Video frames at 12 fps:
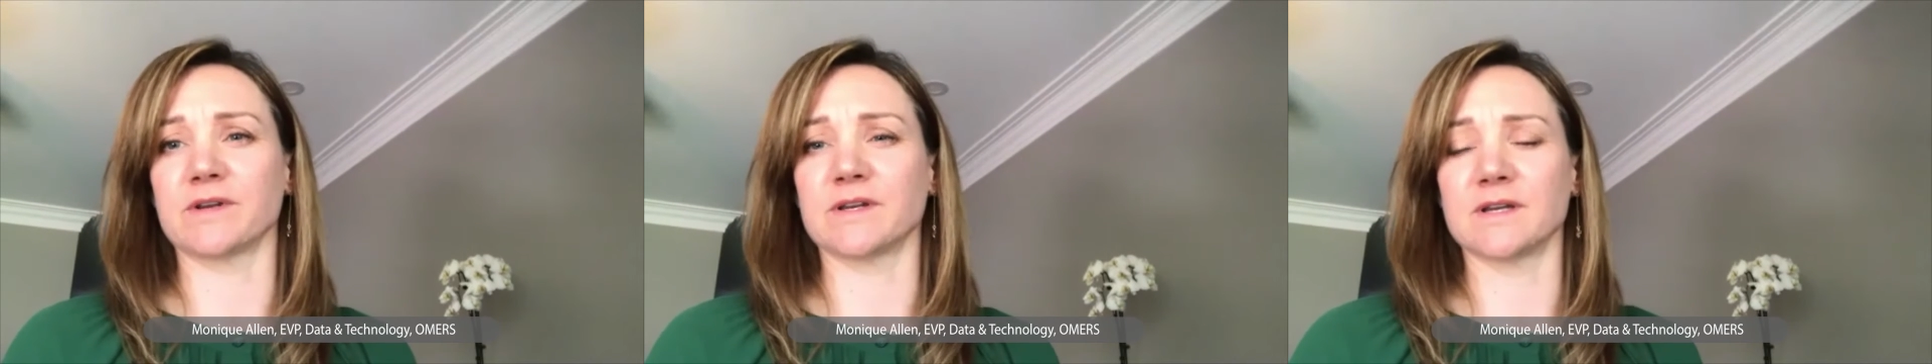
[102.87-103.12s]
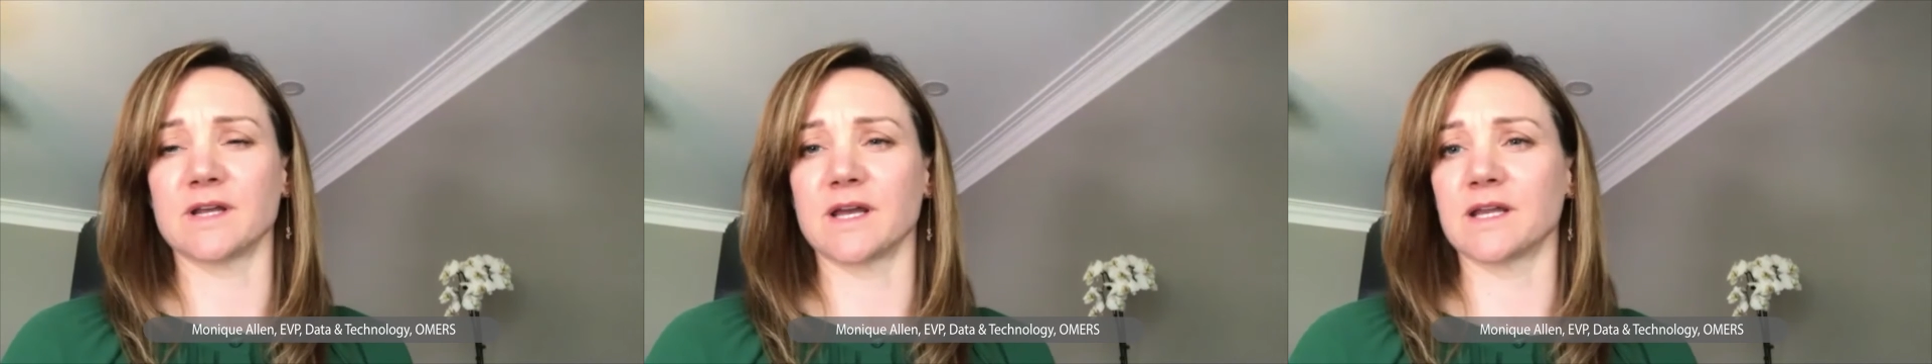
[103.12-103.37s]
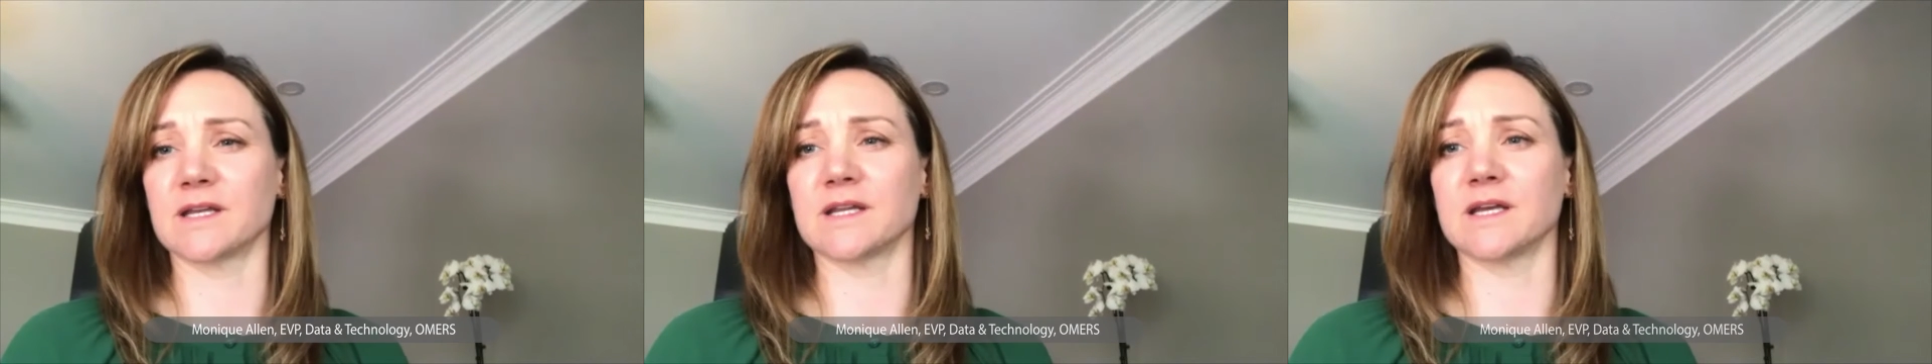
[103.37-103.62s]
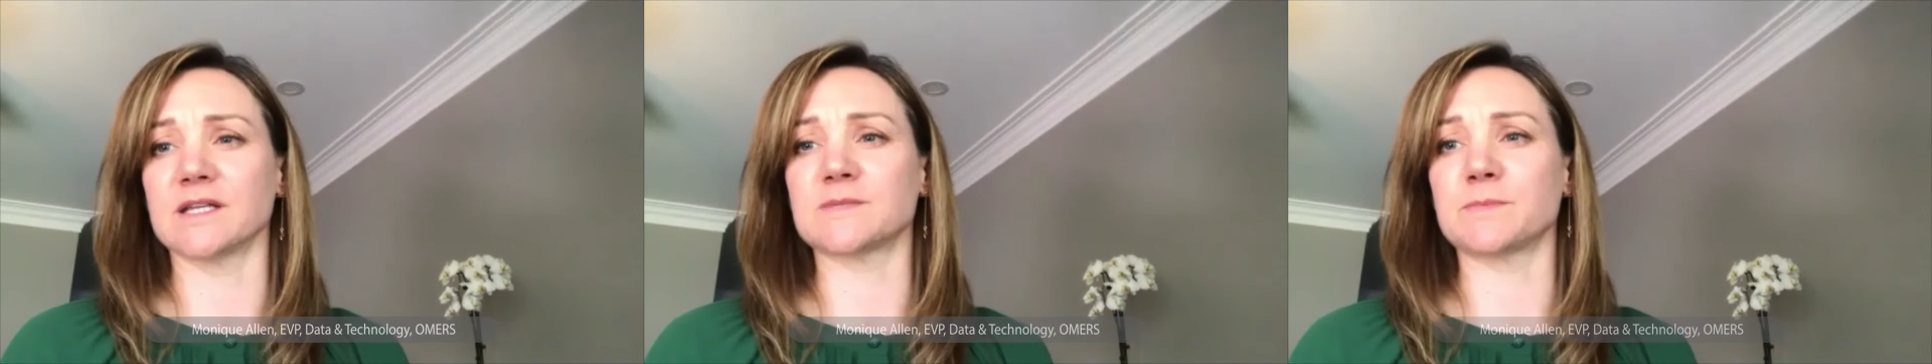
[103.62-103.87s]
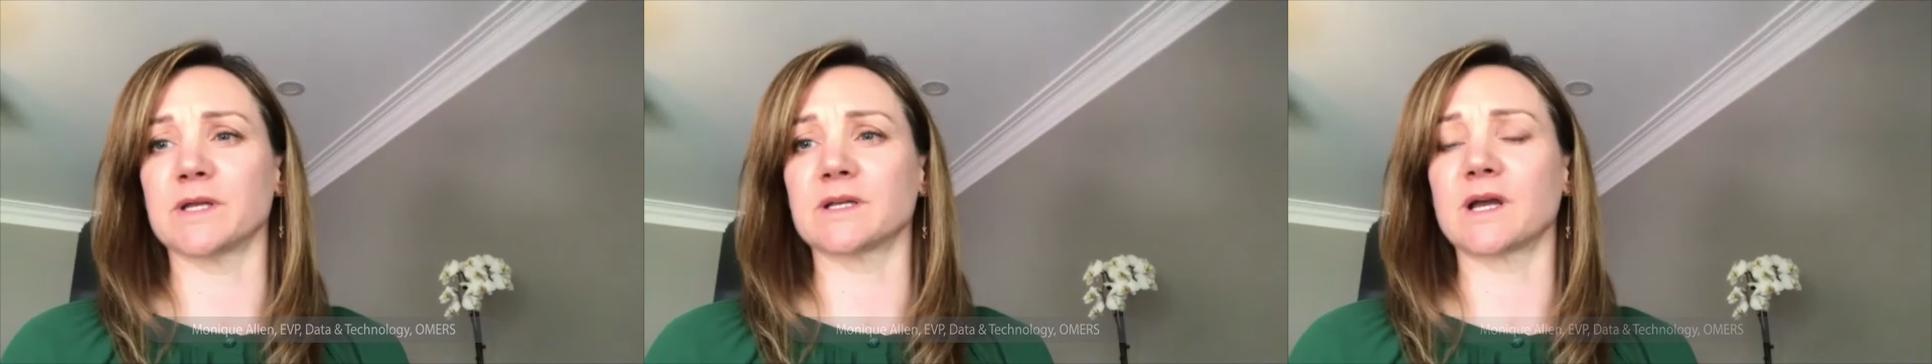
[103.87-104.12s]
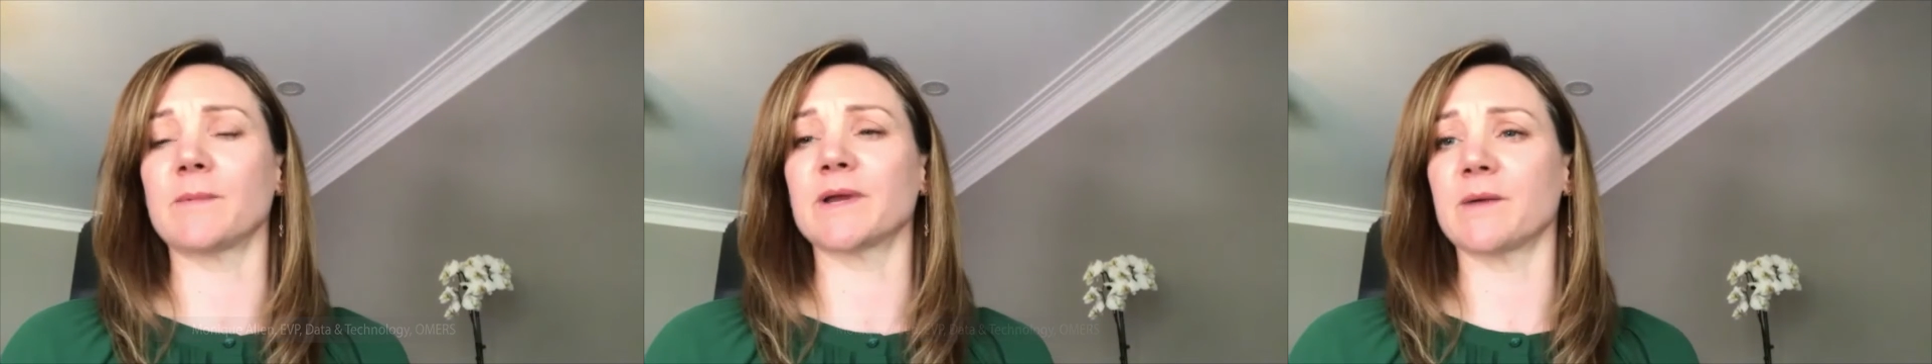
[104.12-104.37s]
and and it's
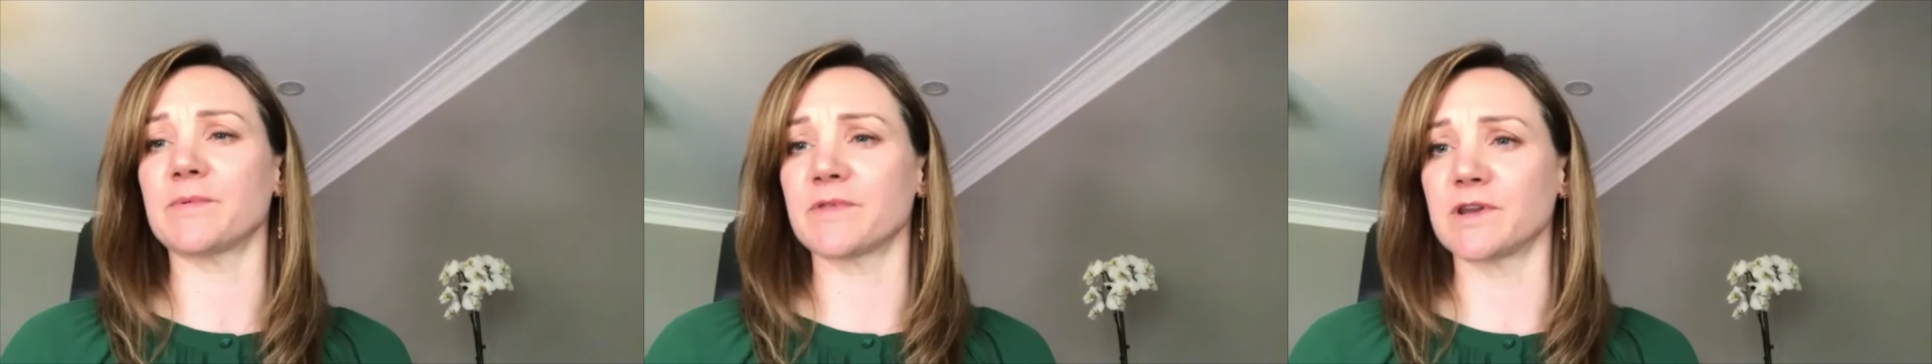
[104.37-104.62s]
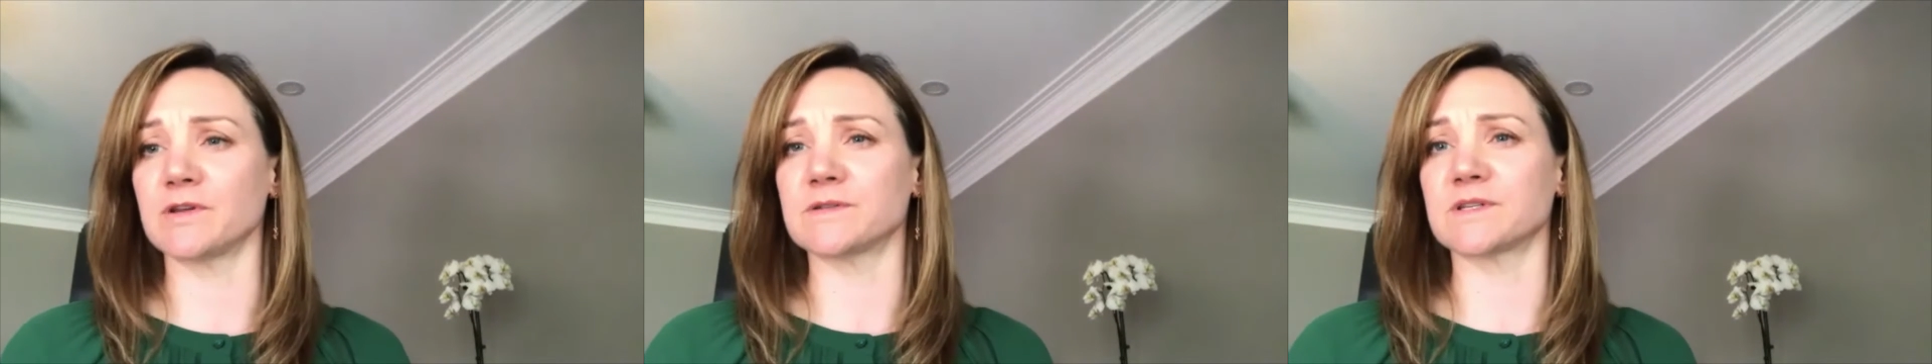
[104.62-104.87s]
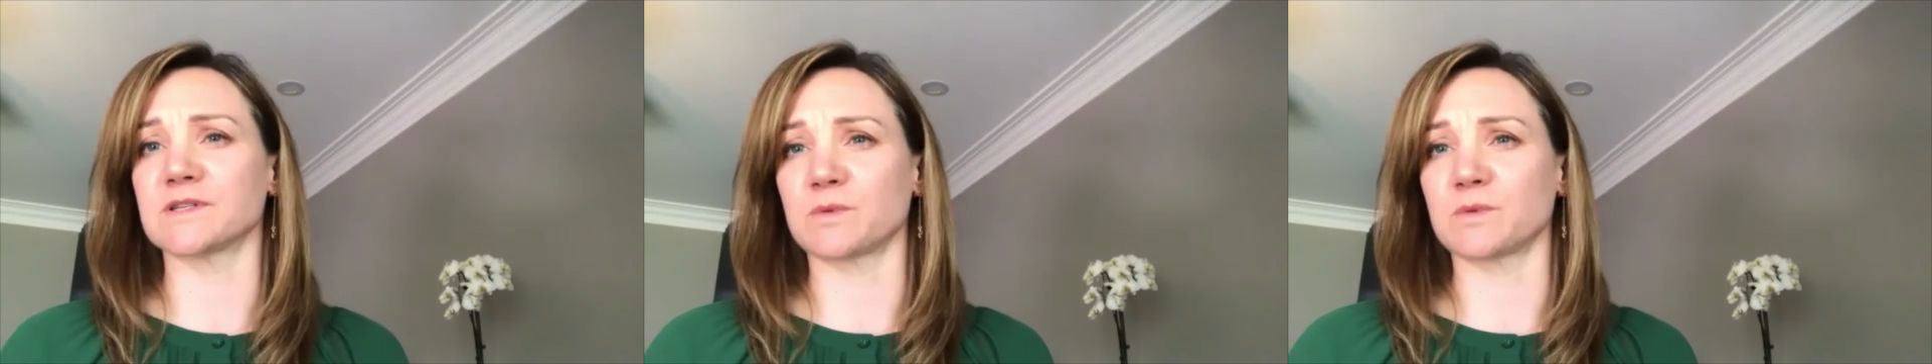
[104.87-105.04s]
been coming up in the news